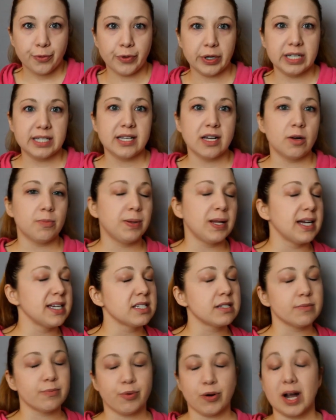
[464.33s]
retail
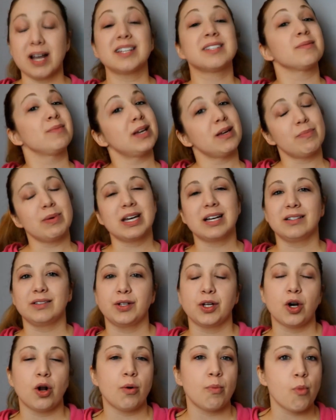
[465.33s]
price, maybe a
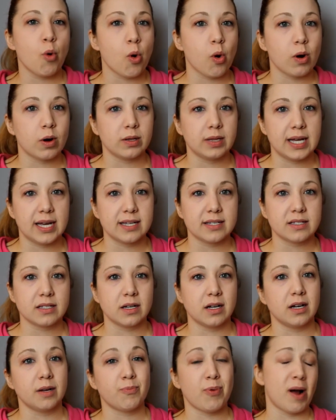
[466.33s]
little more or
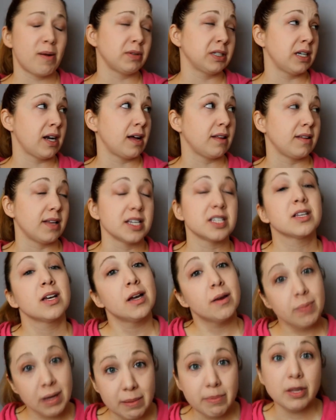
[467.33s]
less. Probably not less.
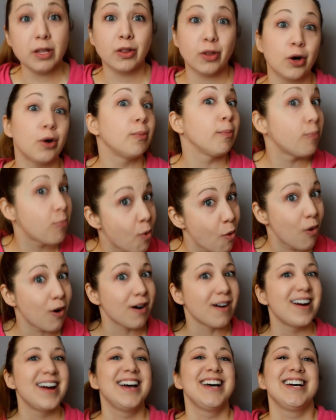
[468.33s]
Maybe a little
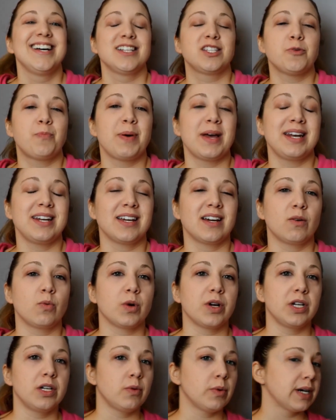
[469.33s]
more, depending on
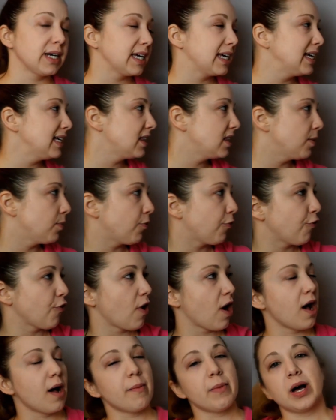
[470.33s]
where you want to get them
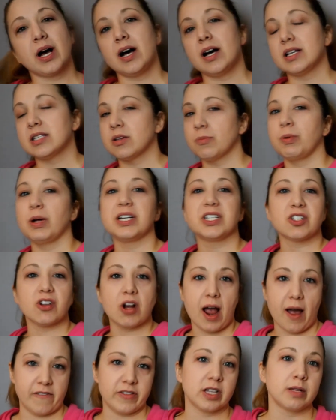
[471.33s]
from. Some places are
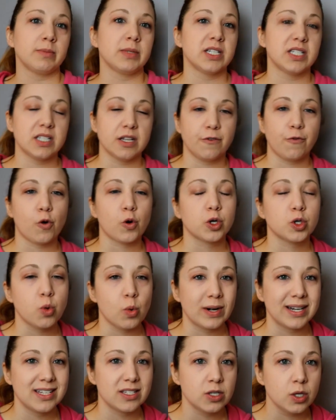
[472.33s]
having them listed for
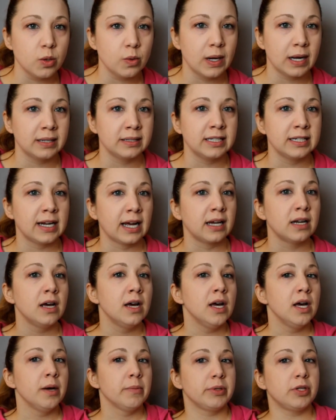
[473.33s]

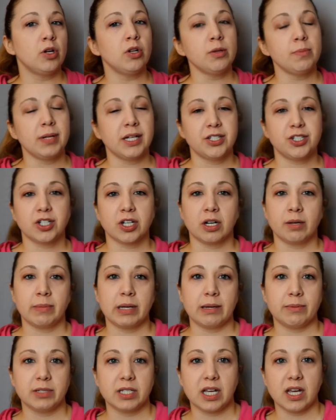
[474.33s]
$22.99. But the only place you're going to
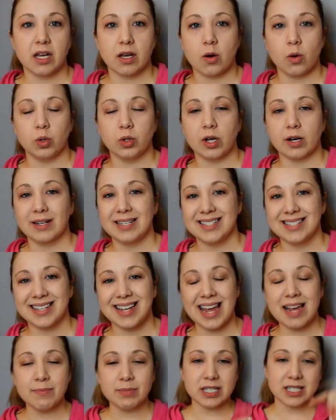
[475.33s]
be able to get Goldar is
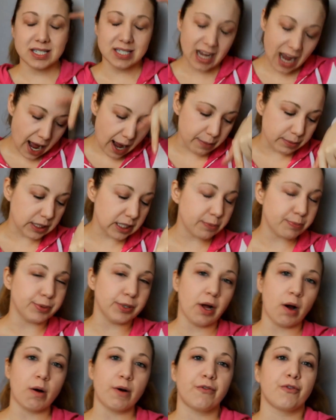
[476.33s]
GameStop. Link
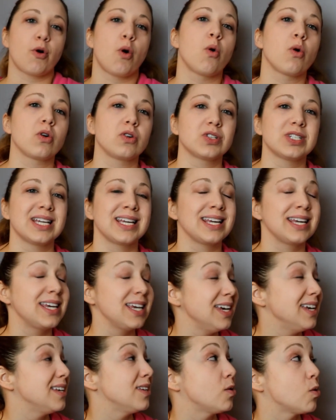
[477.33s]
below, of course, and
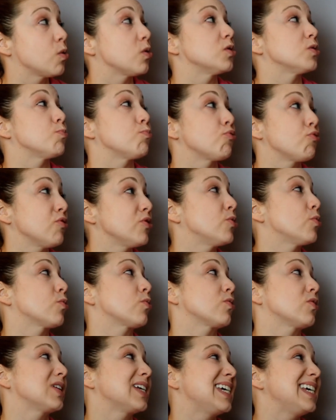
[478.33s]
get yours
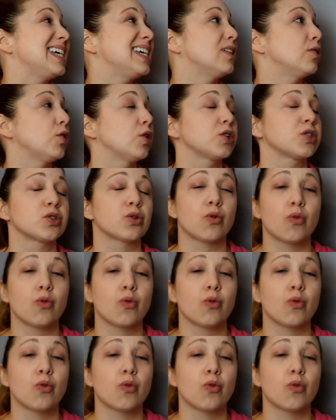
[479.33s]
pre-ordered. He looks